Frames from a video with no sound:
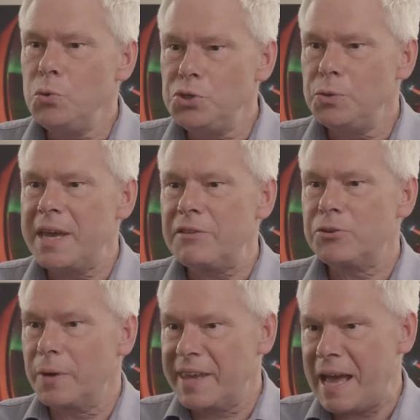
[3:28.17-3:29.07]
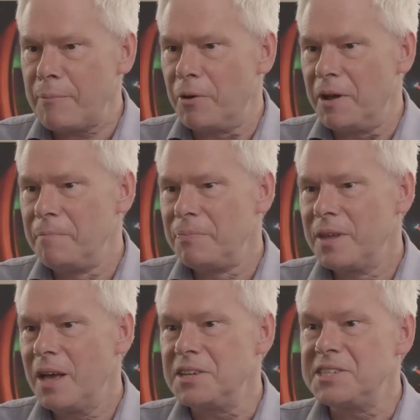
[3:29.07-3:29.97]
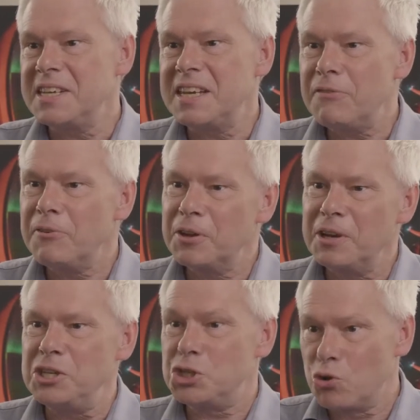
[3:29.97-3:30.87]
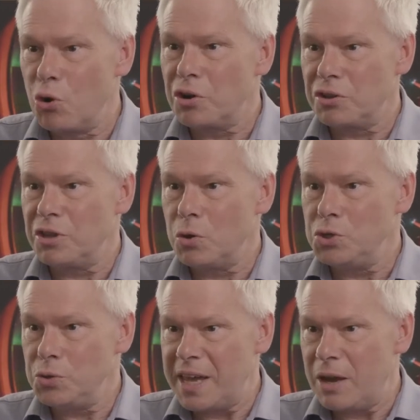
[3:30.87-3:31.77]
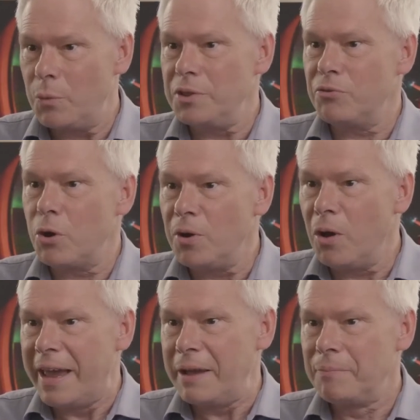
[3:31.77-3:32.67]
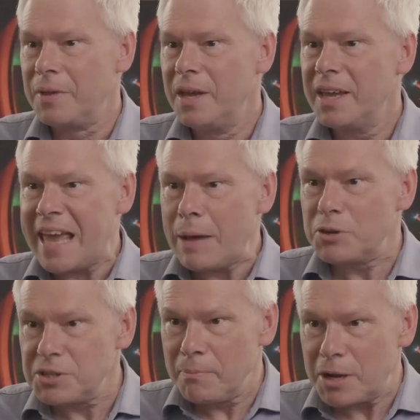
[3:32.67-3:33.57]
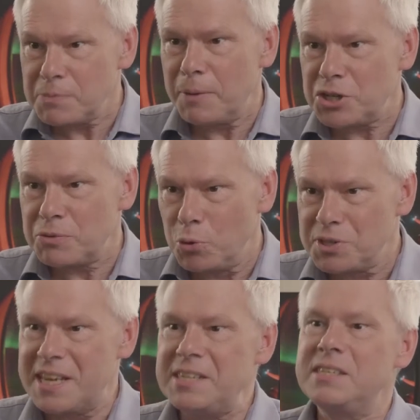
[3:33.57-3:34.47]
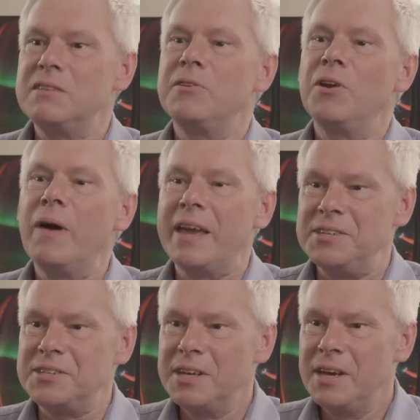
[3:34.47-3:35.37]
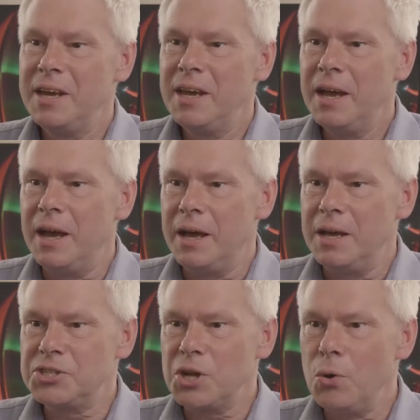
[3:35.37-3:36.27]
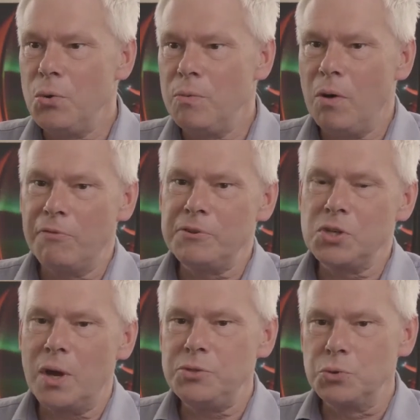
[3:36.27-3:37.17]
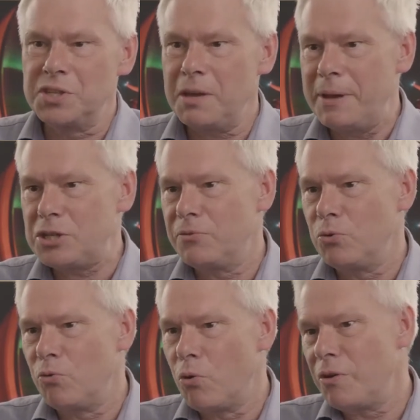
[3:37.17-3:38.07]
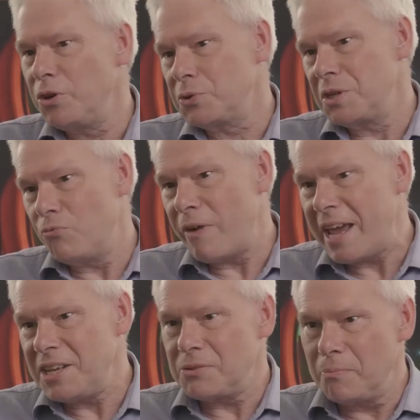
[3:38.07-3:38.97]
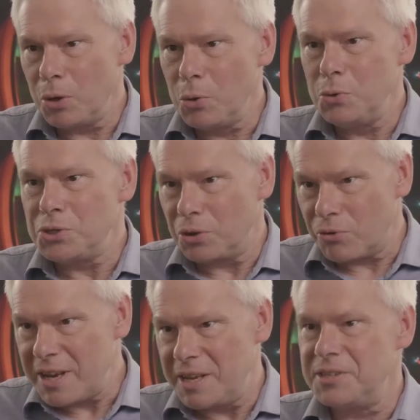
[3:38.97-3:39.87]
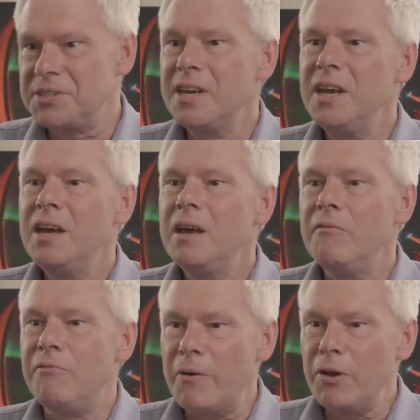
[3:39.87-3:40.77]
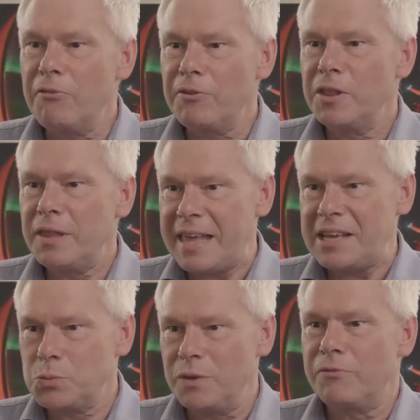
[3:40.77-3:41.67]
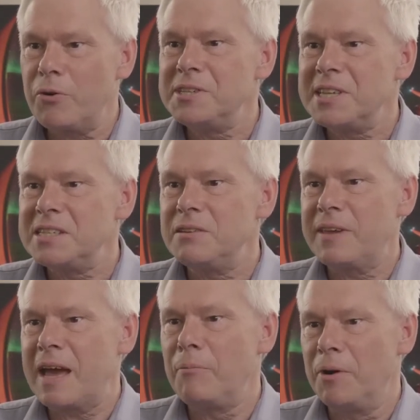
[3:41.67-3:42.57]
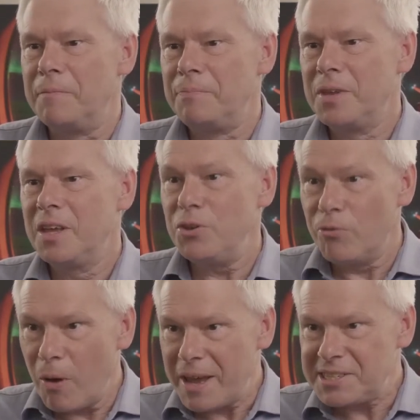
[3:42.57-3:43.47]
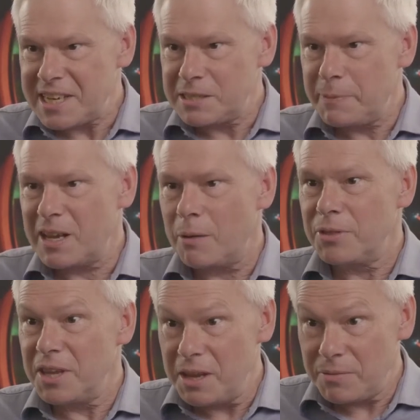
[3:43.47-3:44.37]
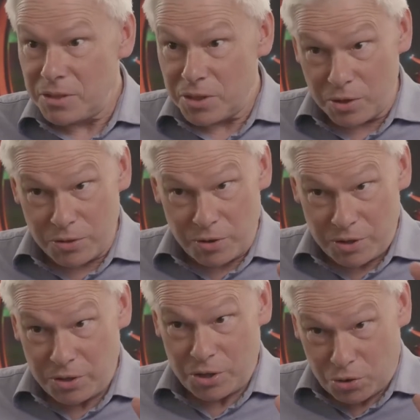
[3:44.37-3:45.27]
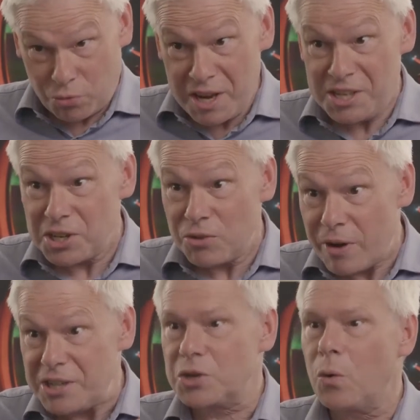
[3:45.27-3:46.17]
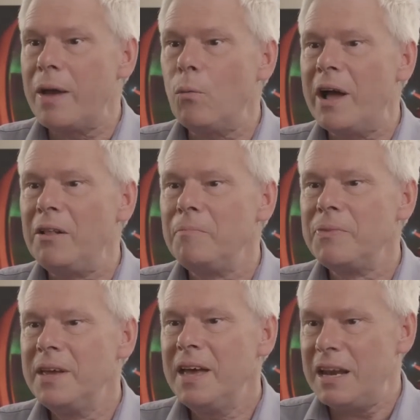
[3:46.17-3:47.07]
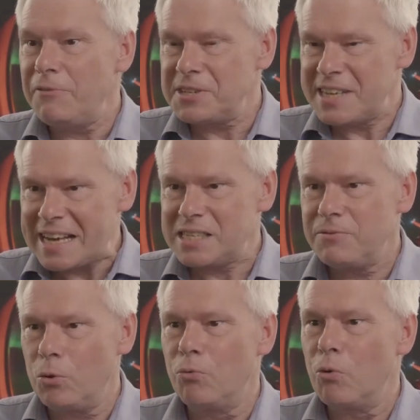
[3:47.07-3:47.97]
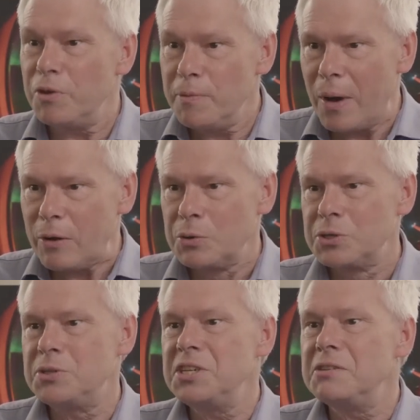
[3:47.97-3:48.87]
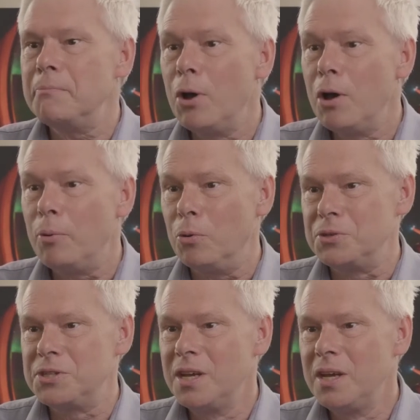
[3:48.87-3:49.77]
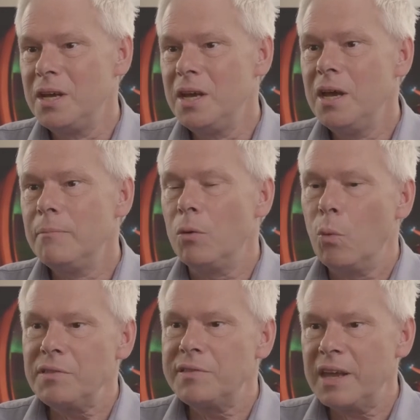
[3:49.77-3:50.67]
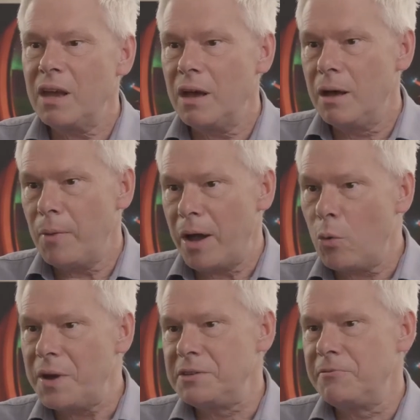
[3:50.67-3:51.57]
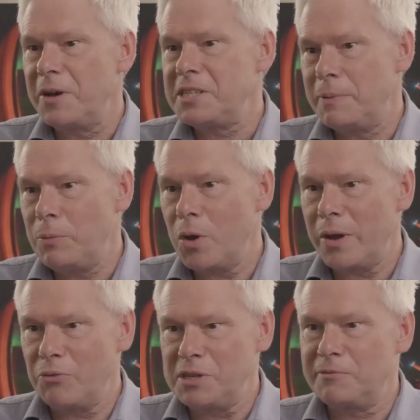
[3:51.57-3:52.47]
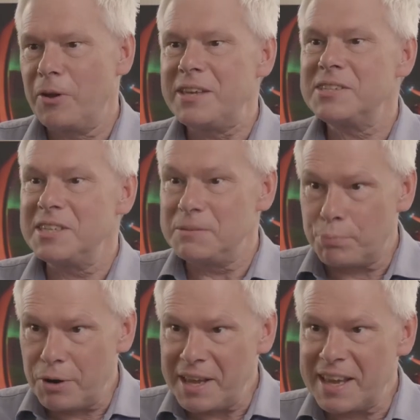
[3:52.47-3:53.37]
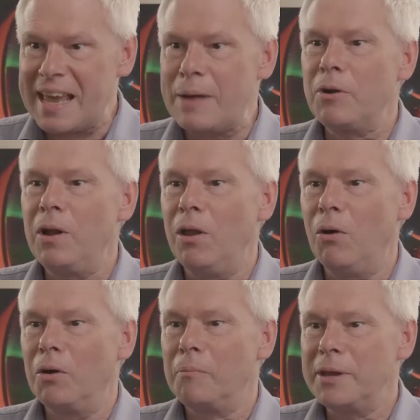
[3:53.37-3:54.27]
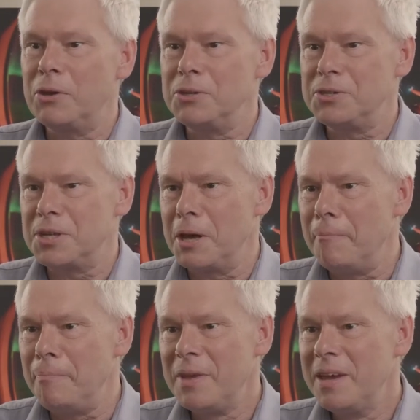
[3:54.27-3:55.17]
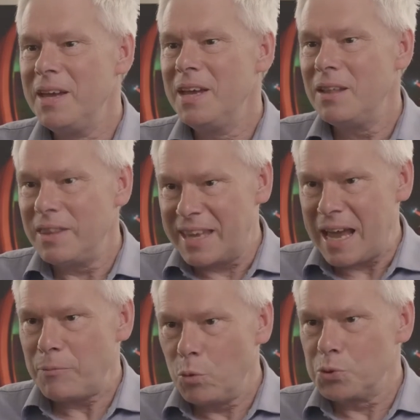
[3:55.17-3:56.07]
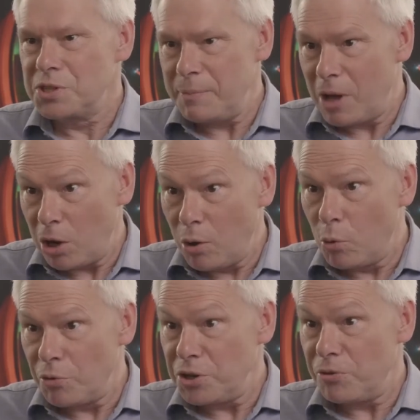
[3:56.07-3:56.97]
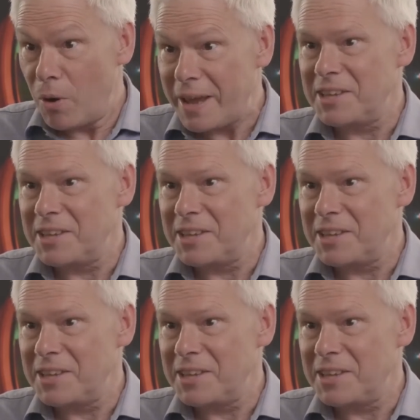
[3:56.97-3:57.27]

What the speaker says: you get through a camera are significantly stronger than those you get with your own eye. Cameras are much, much more sensitive than eyes. So oftentimes you'll see a picture of an aurora and you'll see reds and blues and greens. Very often that's with a very sensitive camera. Your eyes tend to pick up the greens and the reds quite well. And if there's an active aurora, you might also see some purples. But one thing I always advise to people going on these flights is bring a camera along, because the camera will see a lot more than your eye can